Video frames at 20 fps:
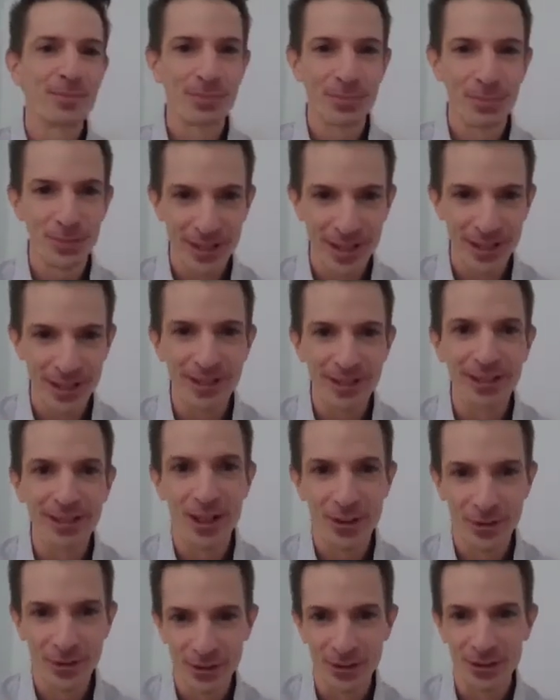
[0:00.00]
present a
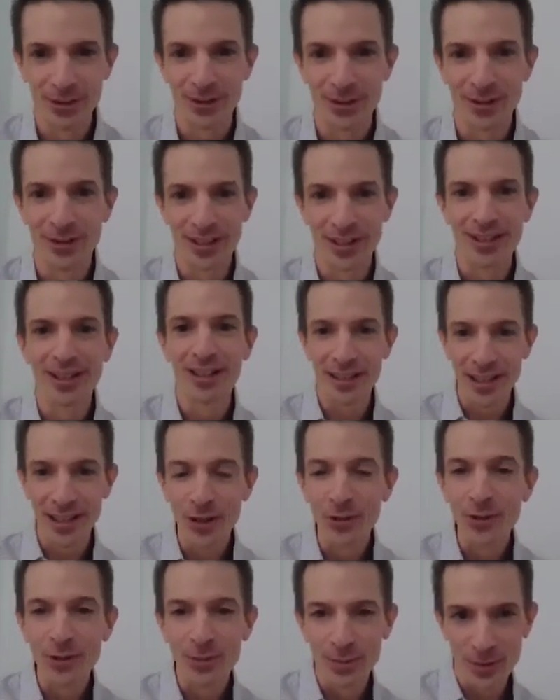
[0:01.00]

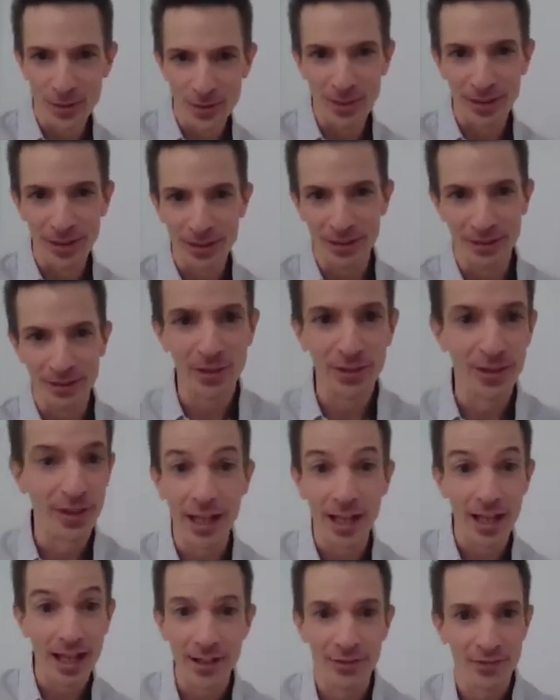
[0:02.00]
counter perspective here
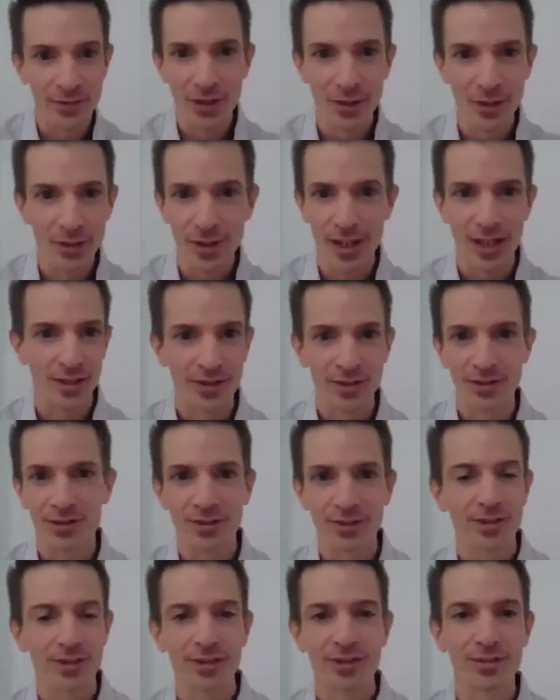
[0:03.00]
that I have no
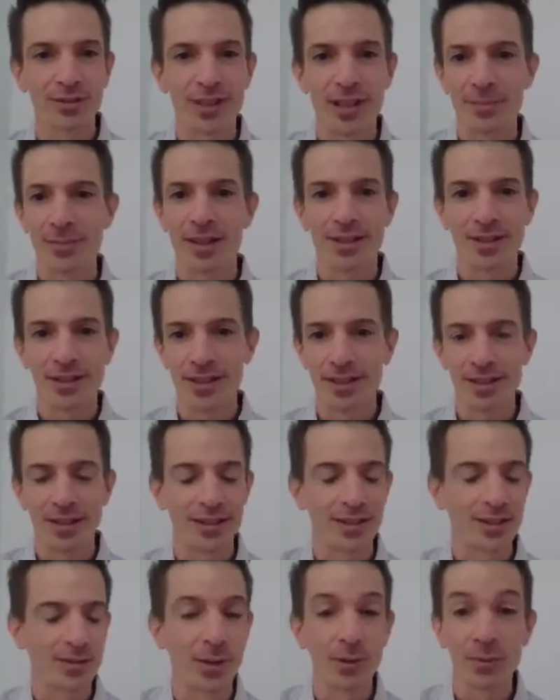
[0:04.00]
answer to, and I'm not saying
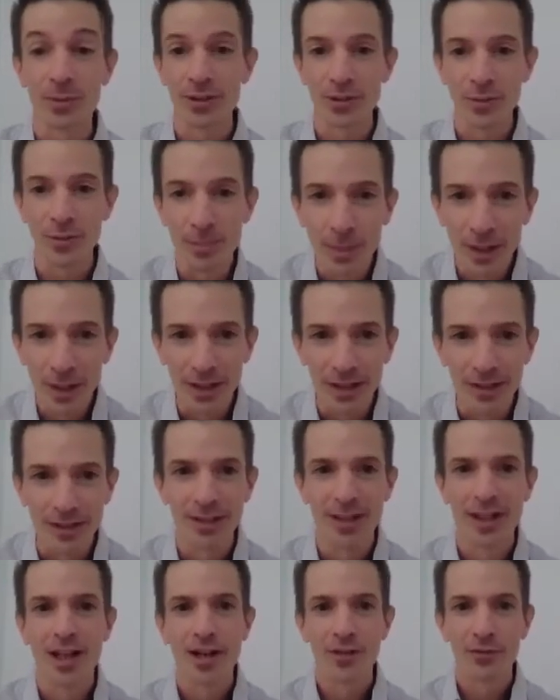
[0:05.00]
this is what we do, but
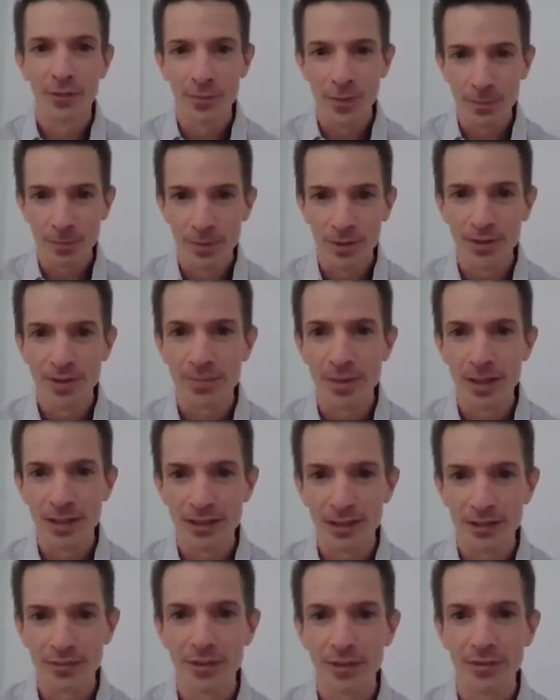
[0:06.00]
from the
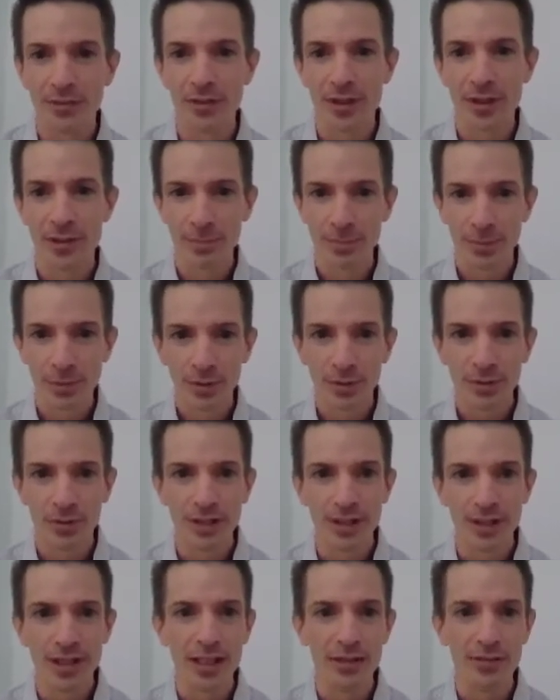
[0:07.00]
perspective of an
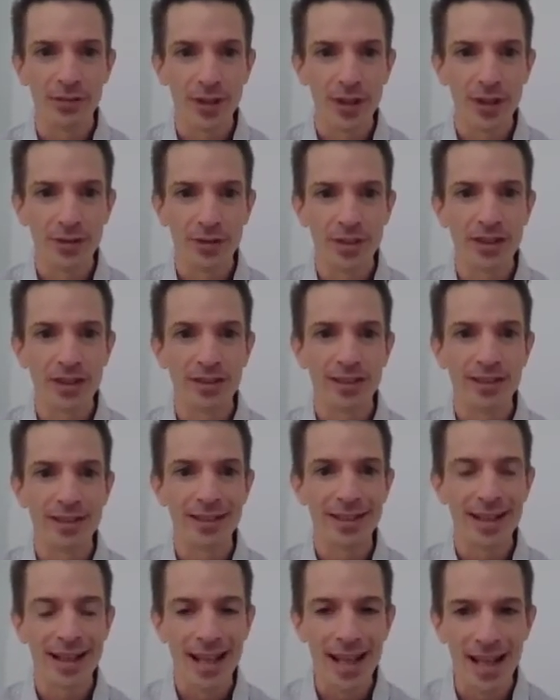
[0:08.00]
employee, if there isn't an